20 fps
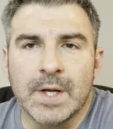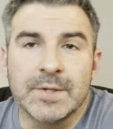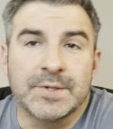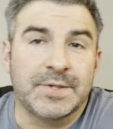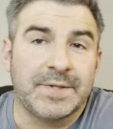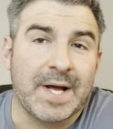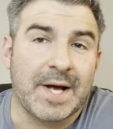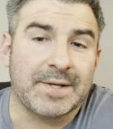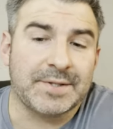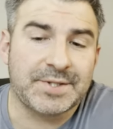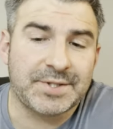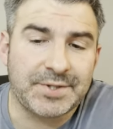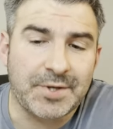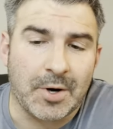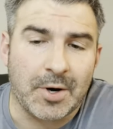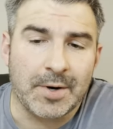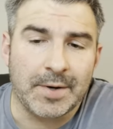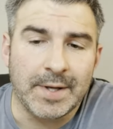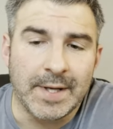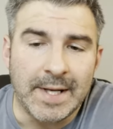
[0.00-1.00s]
So now to
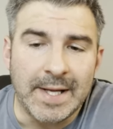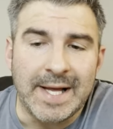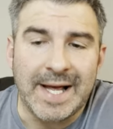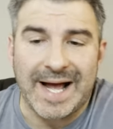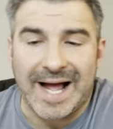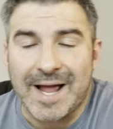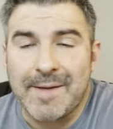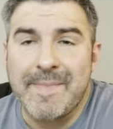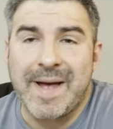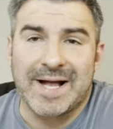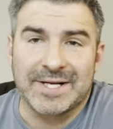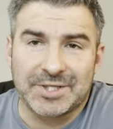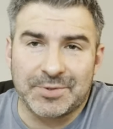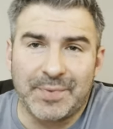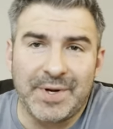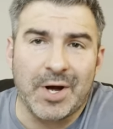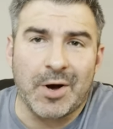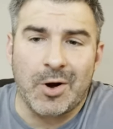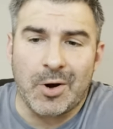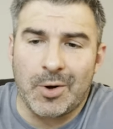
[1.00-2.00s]
start, I imagine
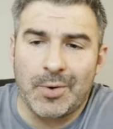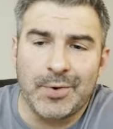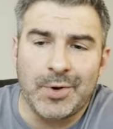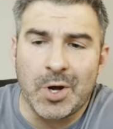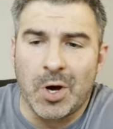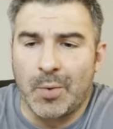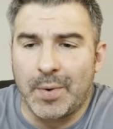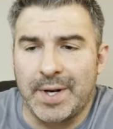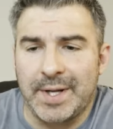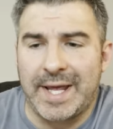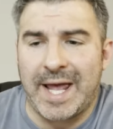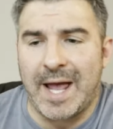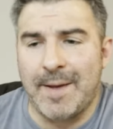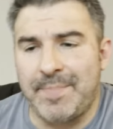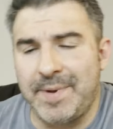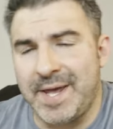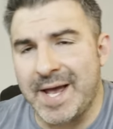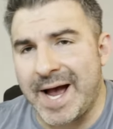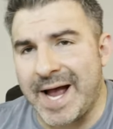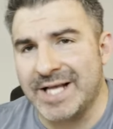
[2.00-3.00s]
we all know what a
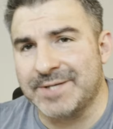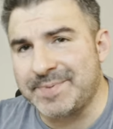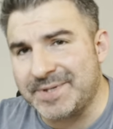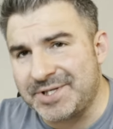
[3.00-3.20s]
KPI is,